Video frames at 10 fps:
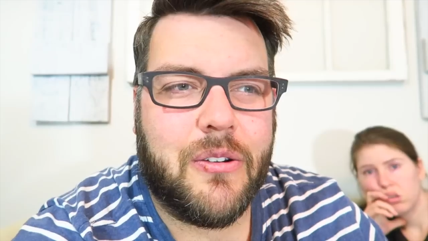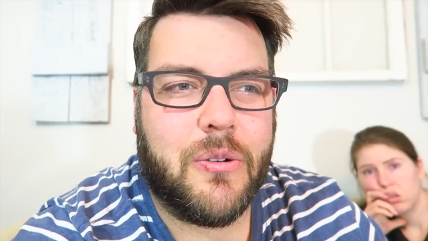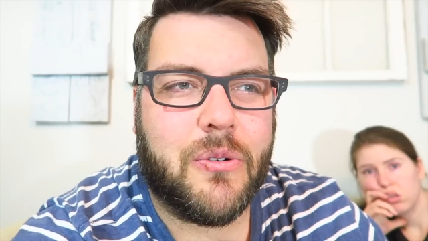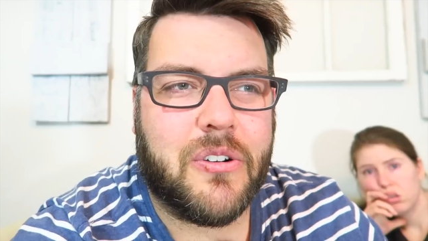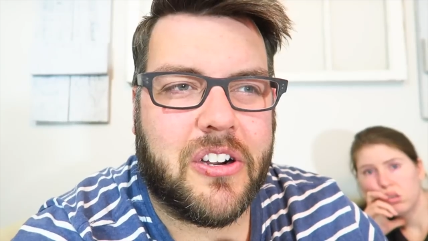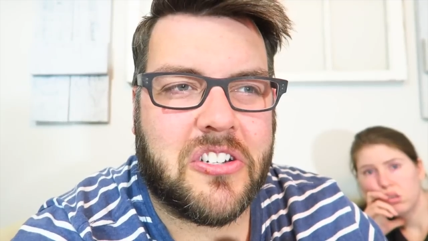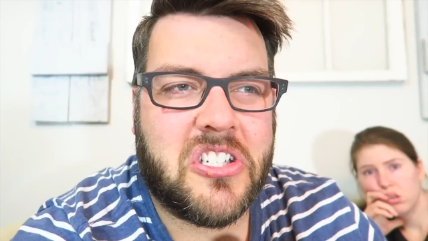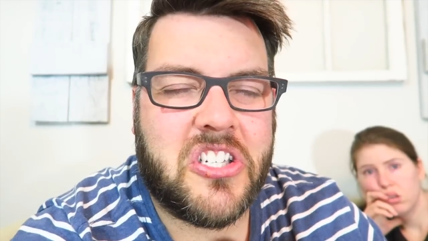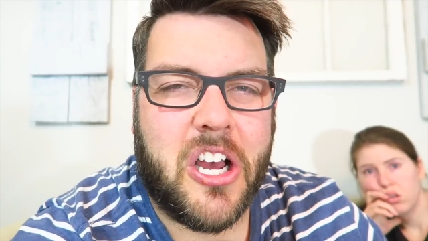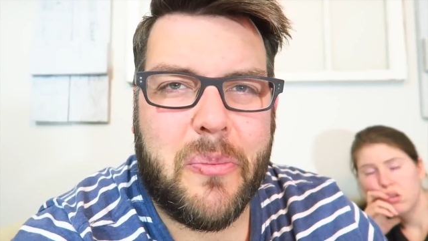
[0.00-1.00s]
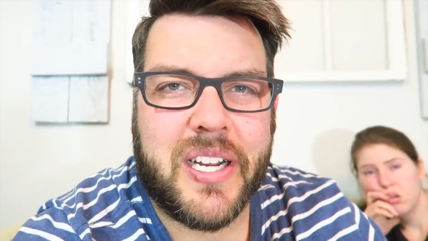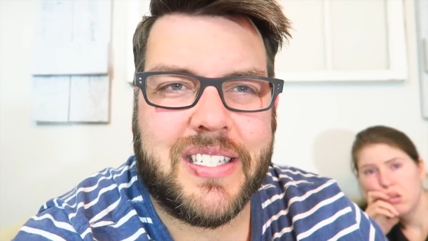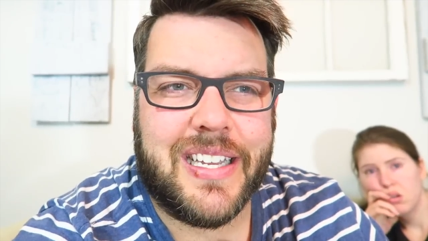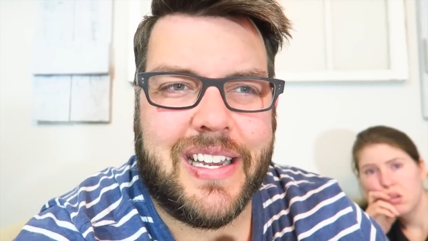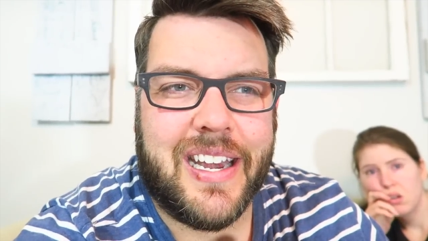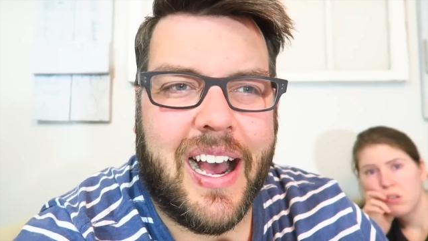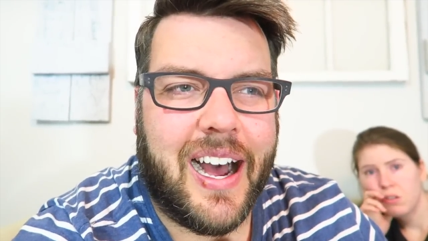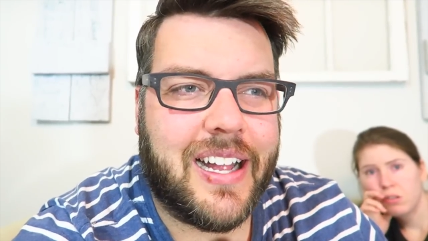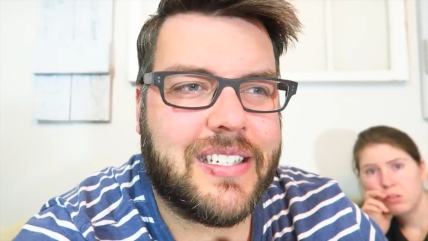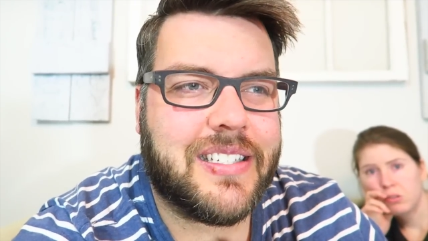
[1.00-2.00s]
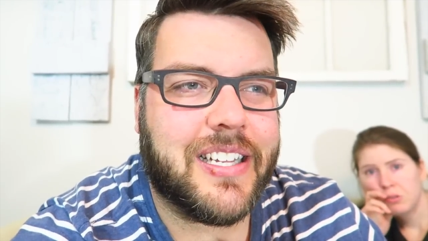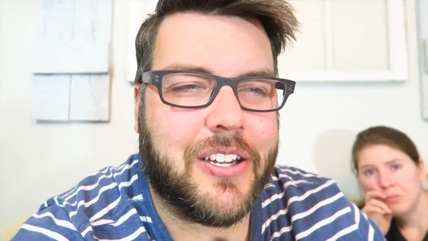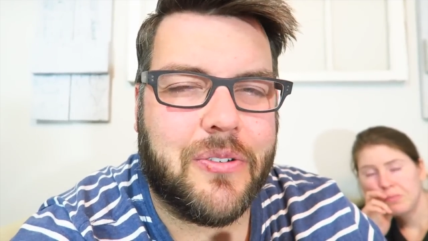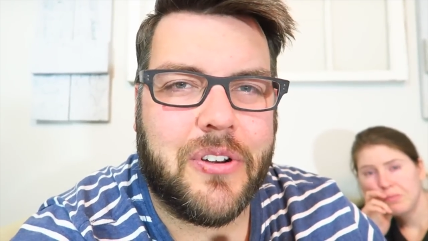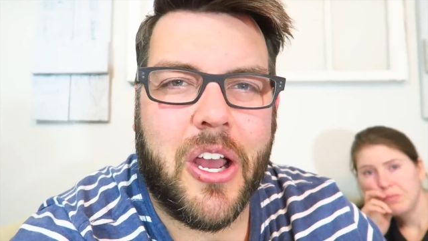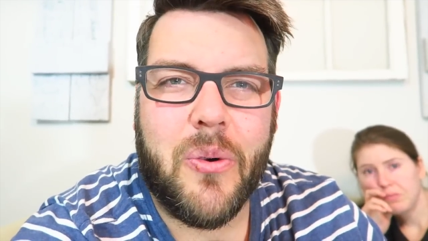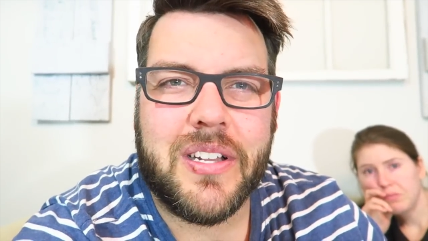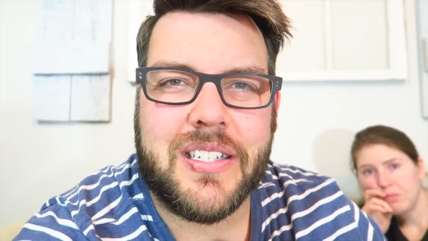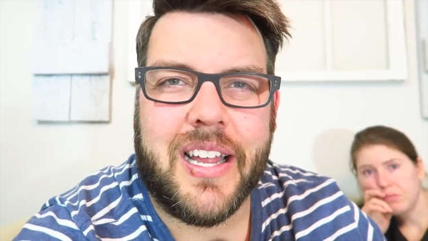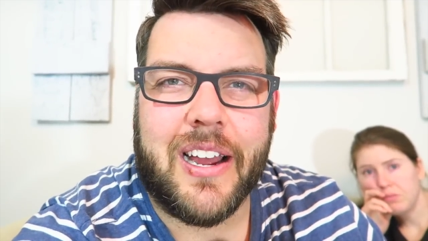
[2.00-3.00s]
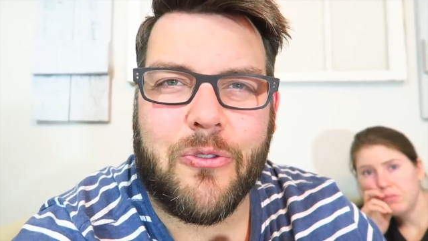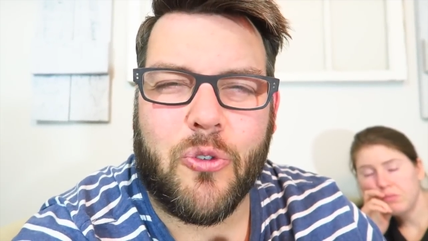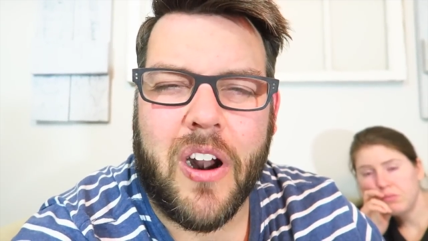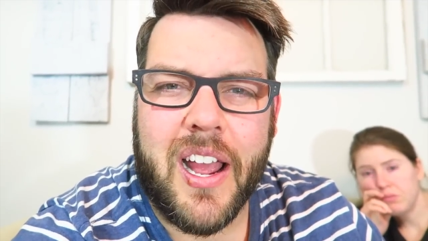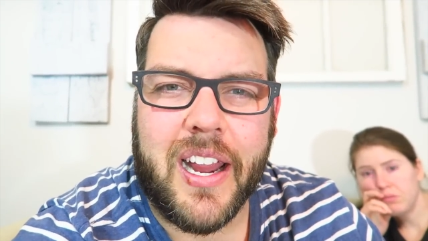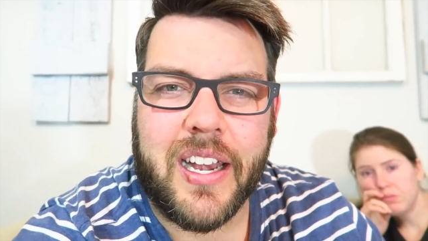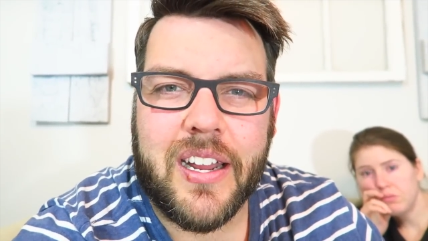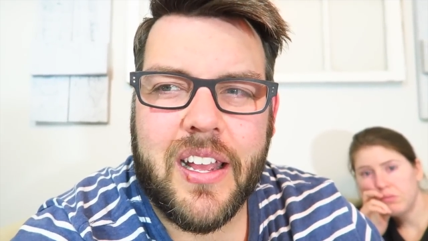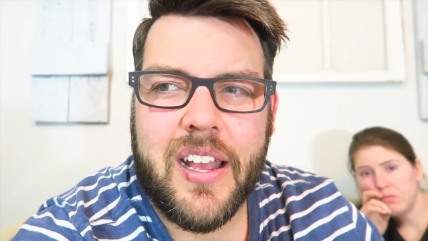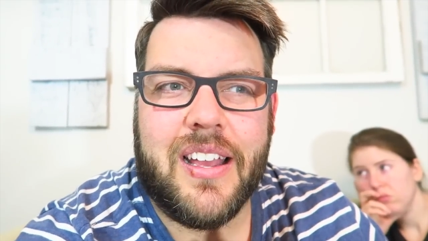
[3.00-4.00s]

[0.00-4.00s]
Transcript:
Speaker 1: your stomach's in knots, and you know it's not right.